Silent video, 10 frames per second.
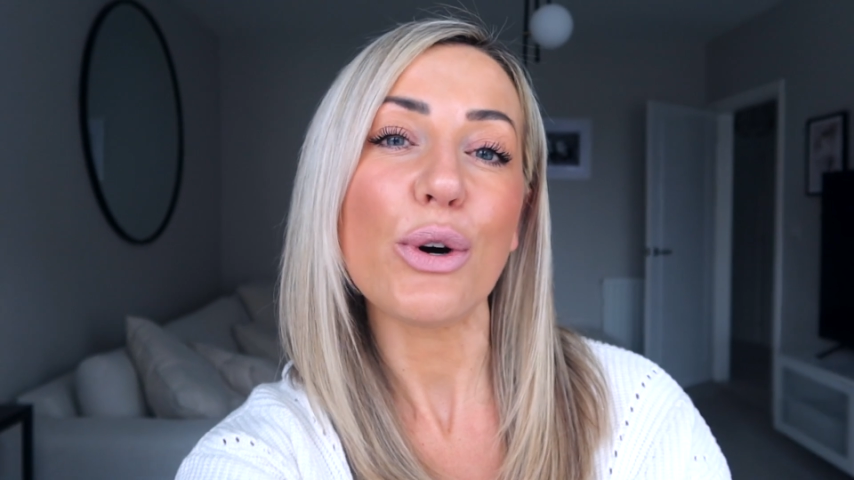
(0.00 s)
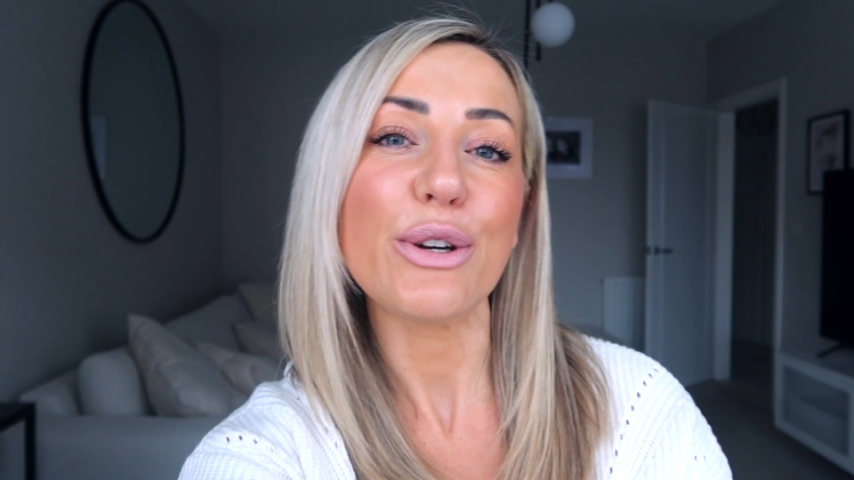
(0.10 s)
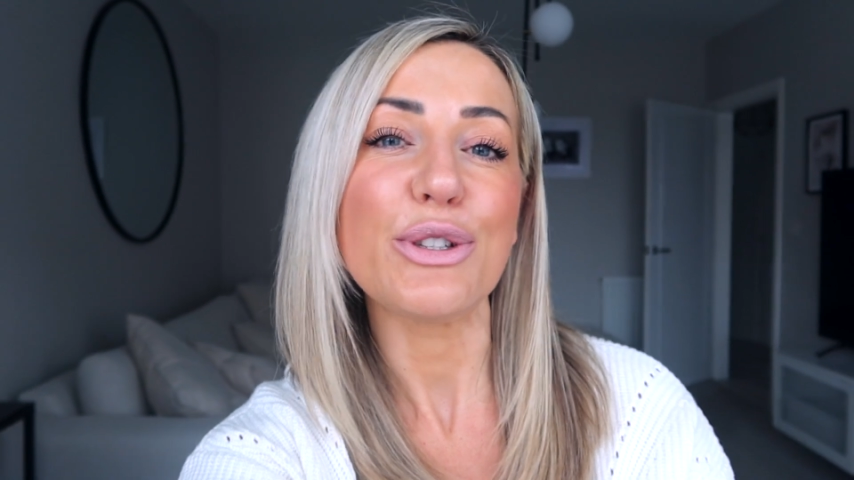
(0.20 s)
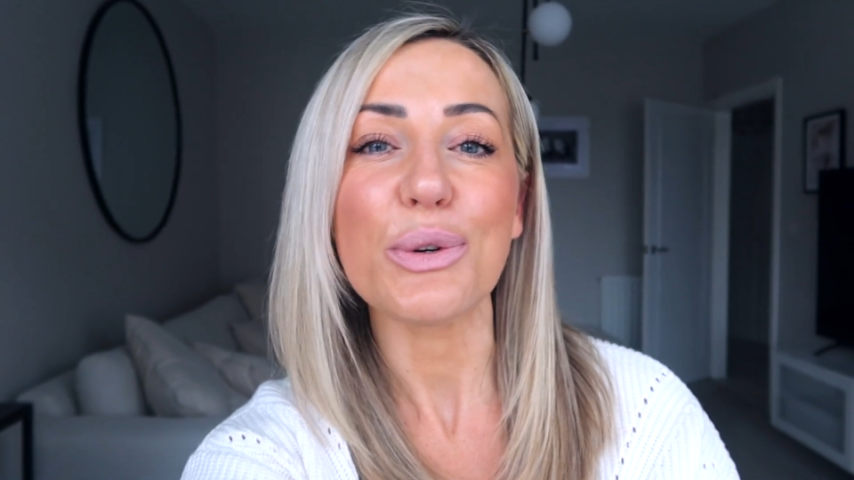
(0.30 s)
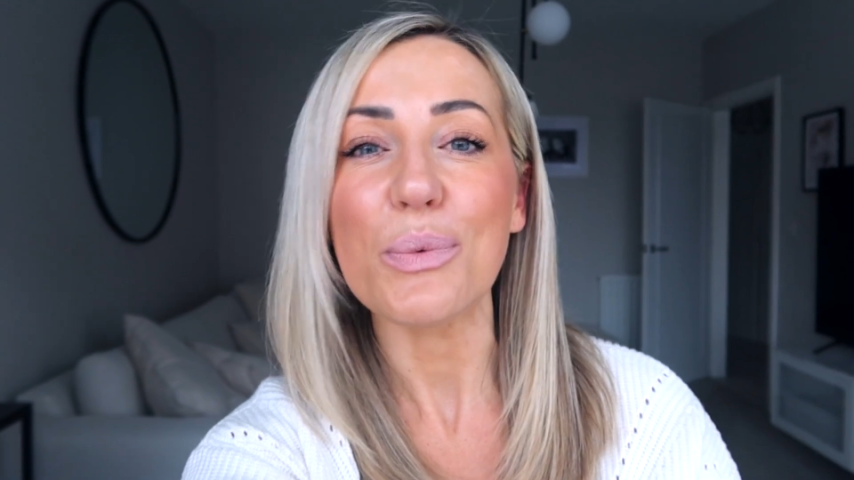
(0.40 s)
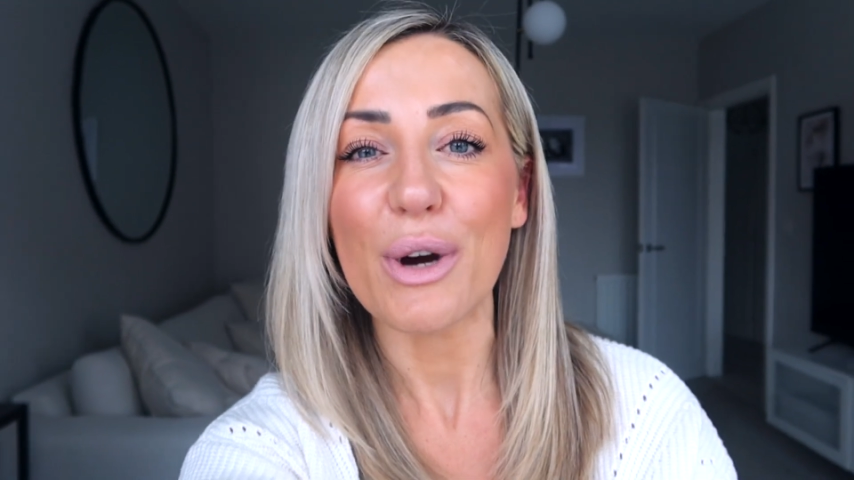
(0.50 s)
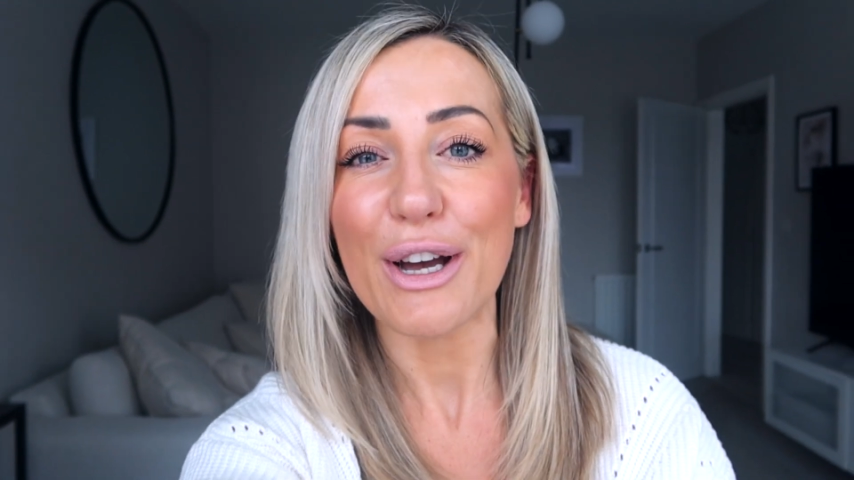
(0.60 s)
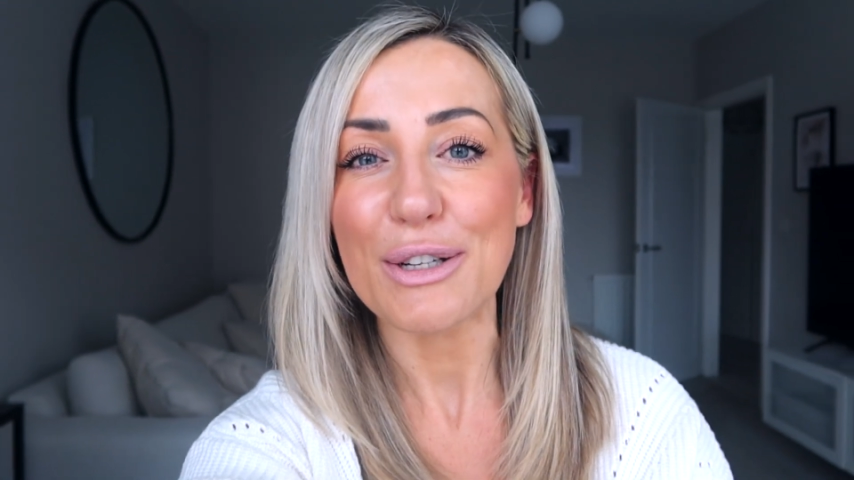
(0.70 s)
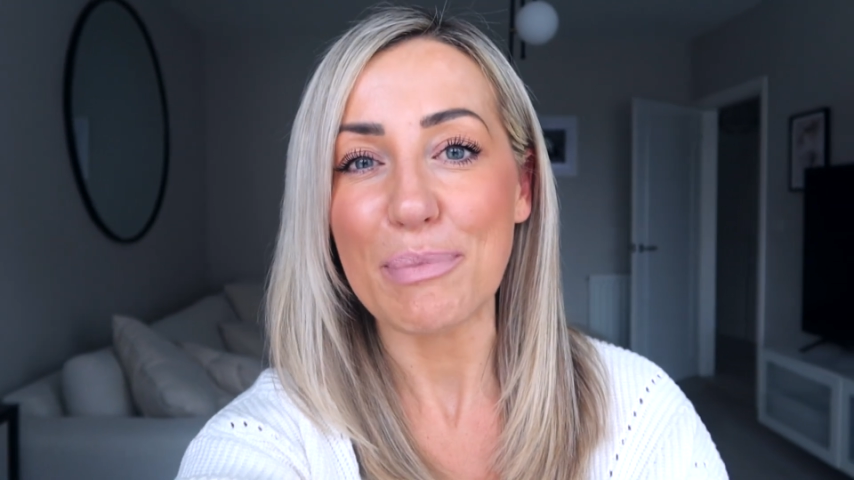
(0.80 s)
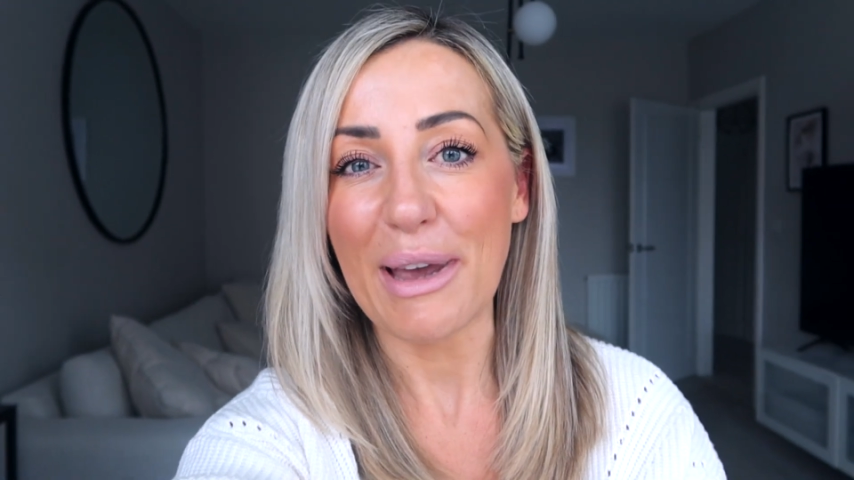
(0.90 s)
could your
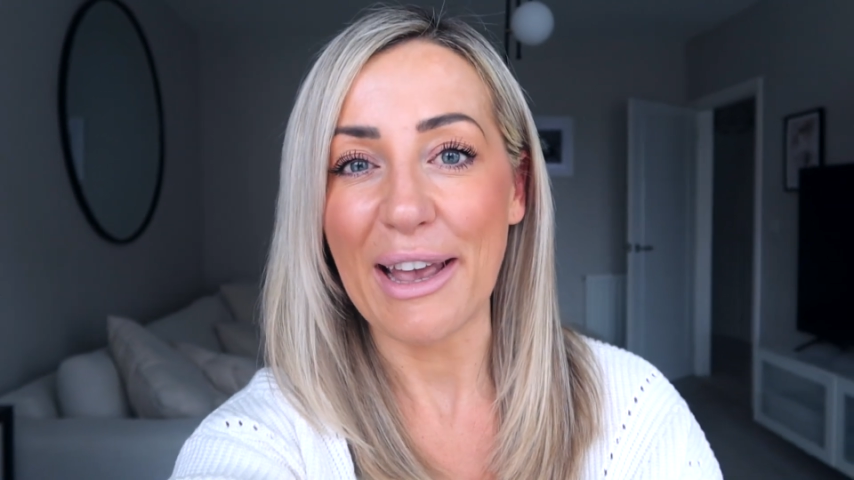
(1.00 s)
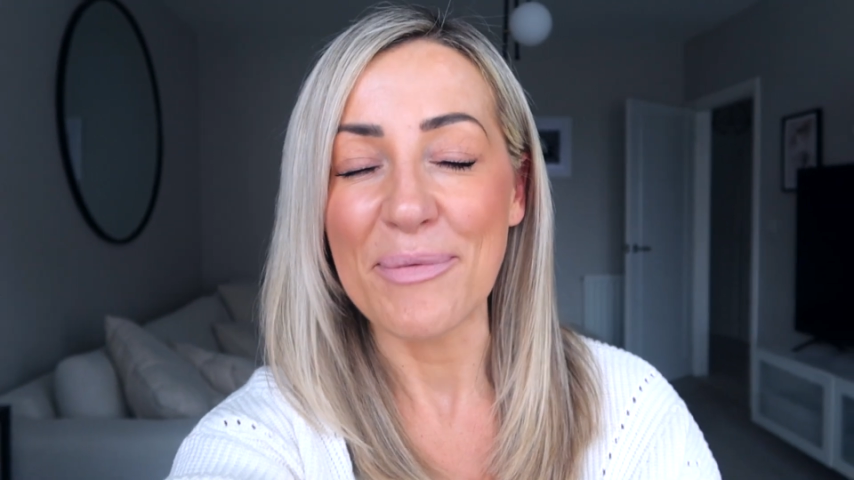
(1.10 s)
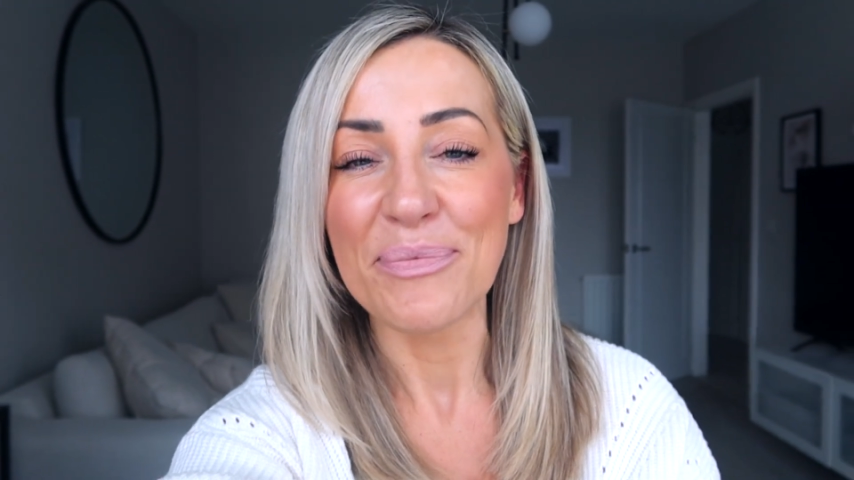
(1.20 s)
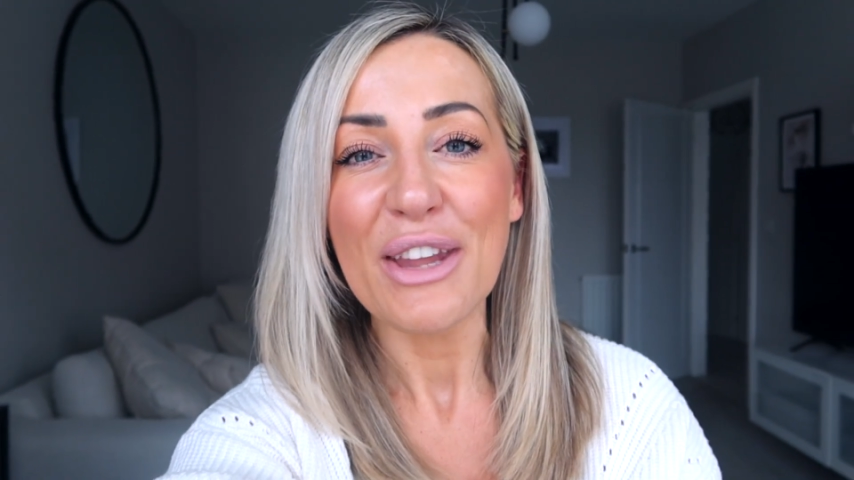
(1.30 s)
word be?